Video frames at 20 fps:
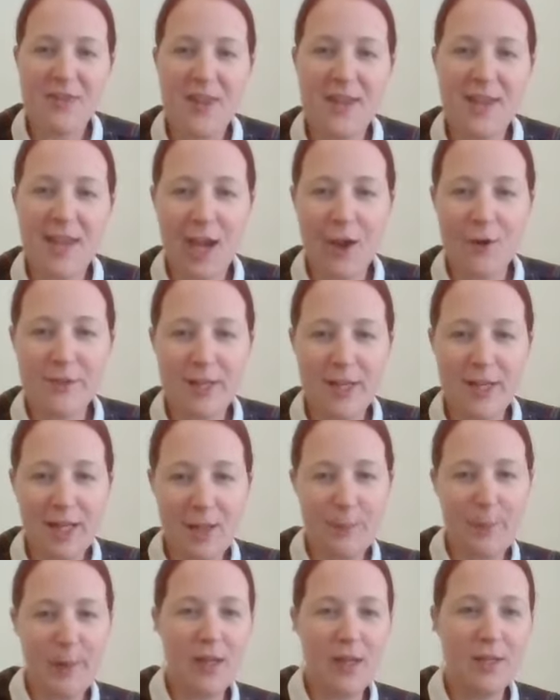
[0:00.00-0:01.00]
think I was a
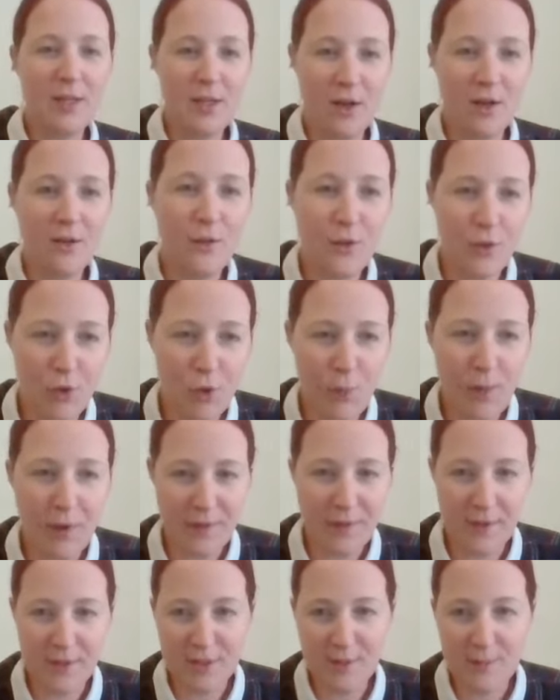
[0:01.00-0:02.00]
little bit gung-ho
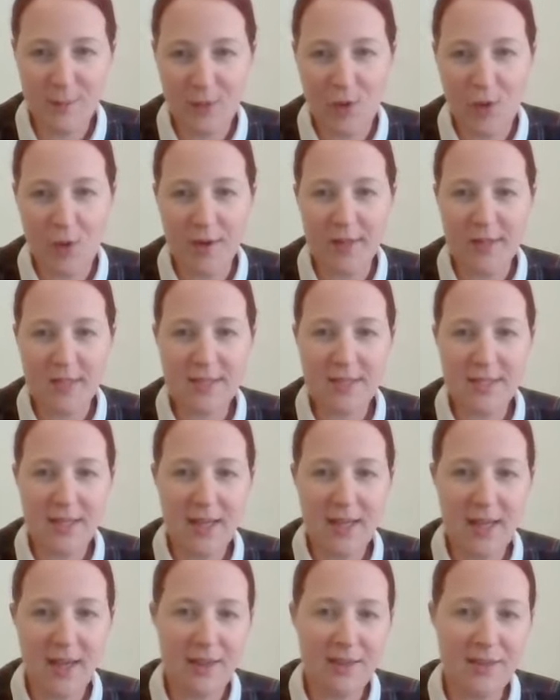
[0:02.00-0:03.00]
with it, to be honest.
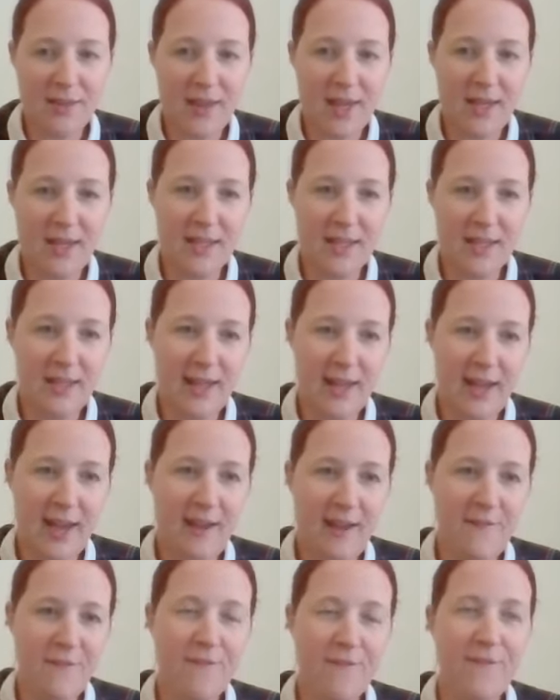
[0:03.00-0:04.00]
I think
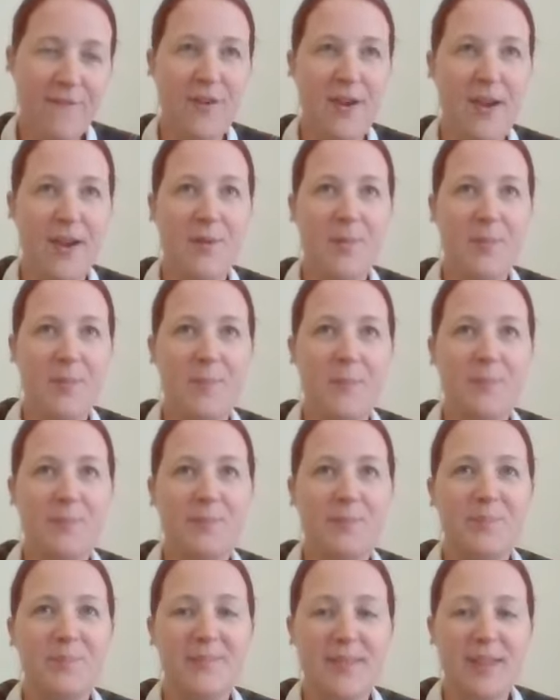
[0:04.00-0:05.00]
if
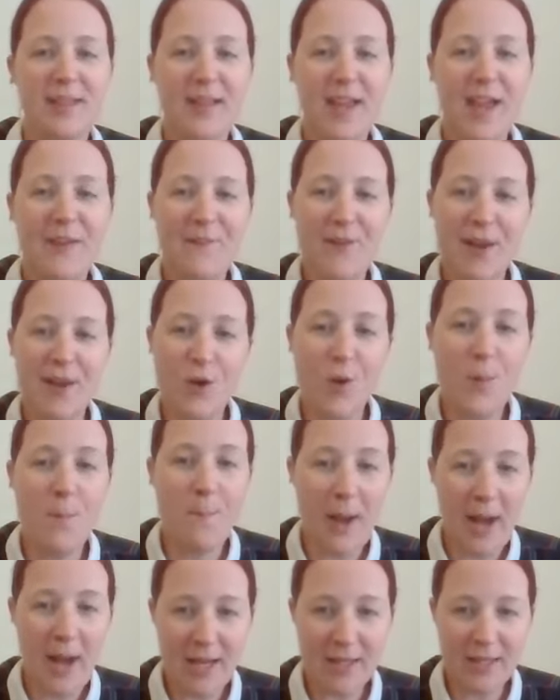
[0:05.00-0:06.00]
I could go
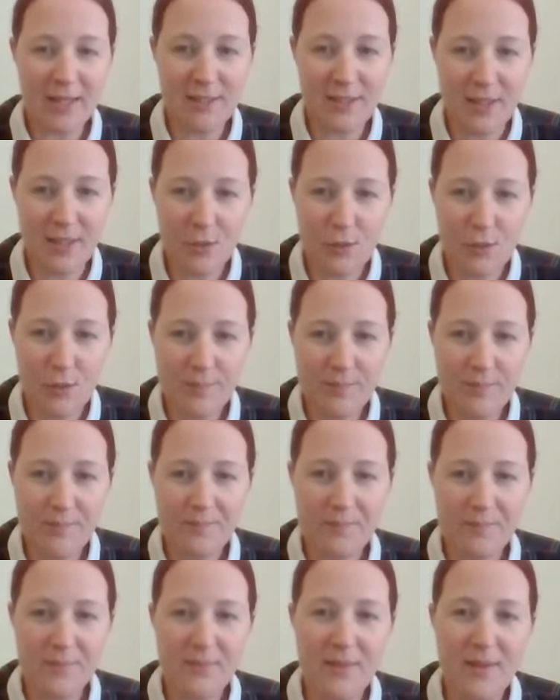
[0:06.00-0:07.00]
back now,
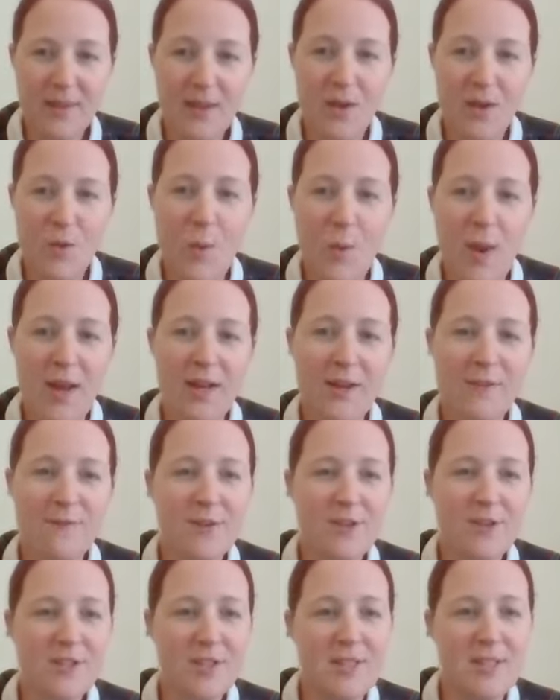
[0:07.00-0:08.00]
when I
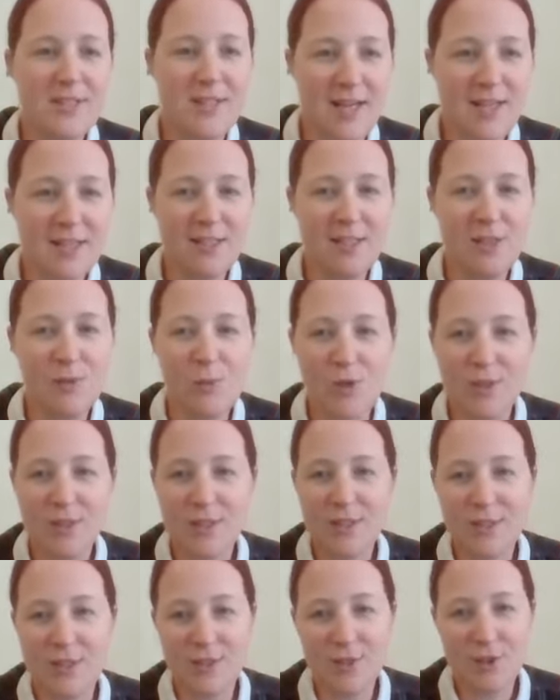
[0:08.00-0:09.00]
first decided I
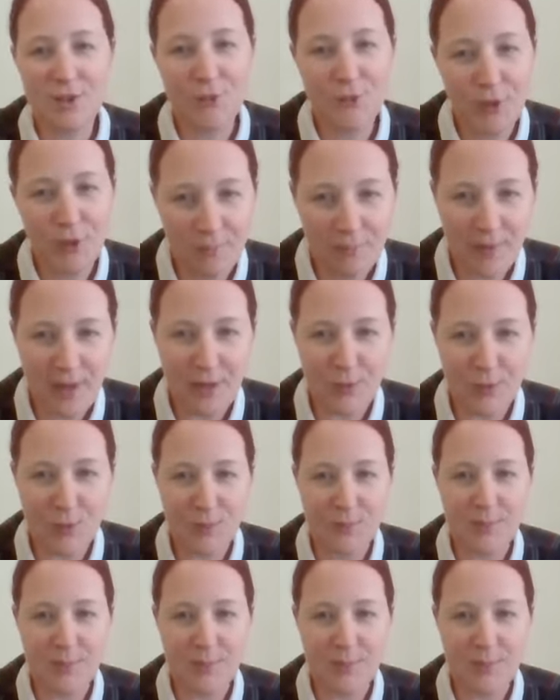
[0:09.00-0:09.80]
wanted to run my own